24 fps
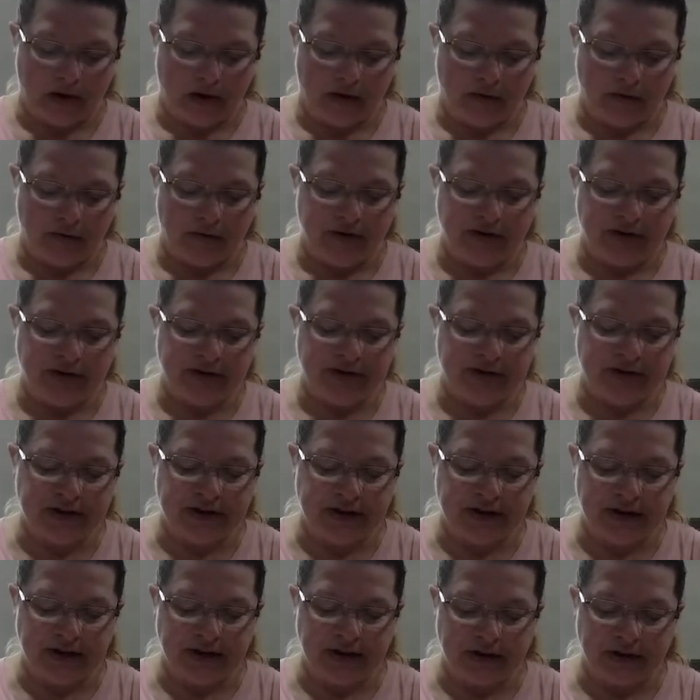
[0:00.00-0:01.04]
We just need
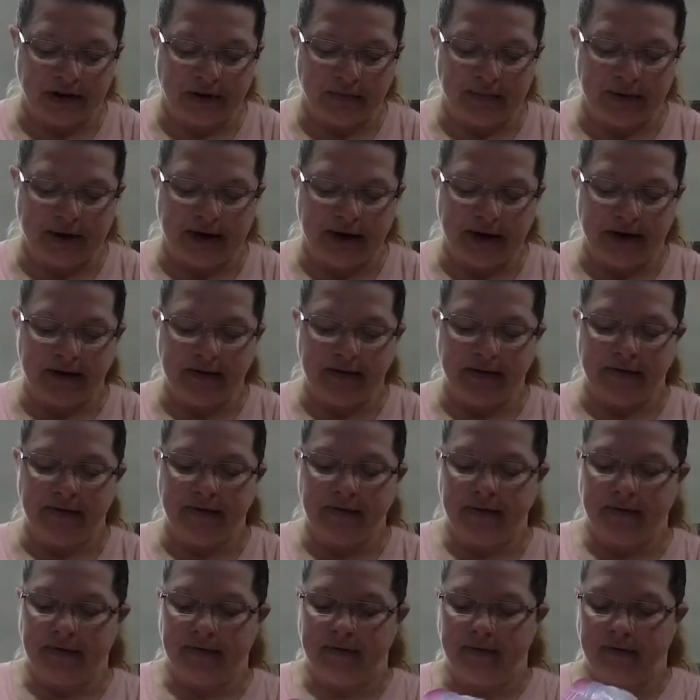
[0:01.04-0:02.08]
a little bit
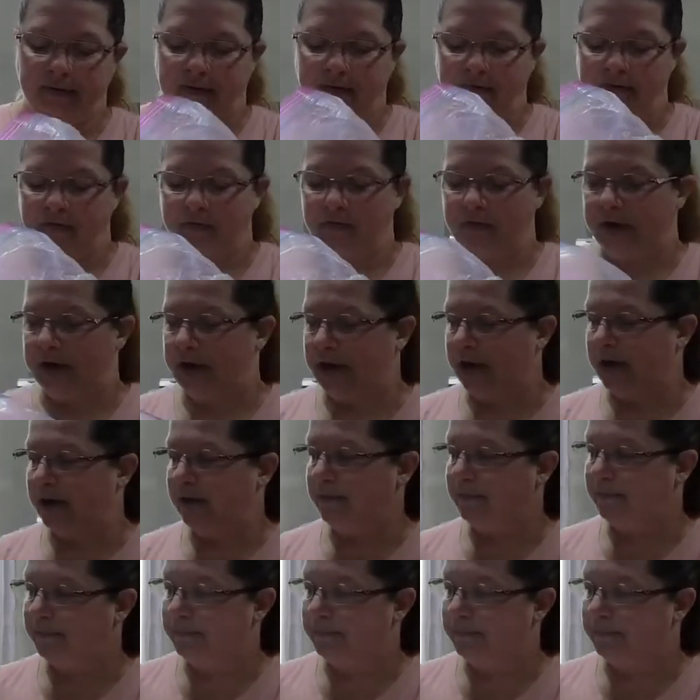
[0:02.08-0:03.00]
of green.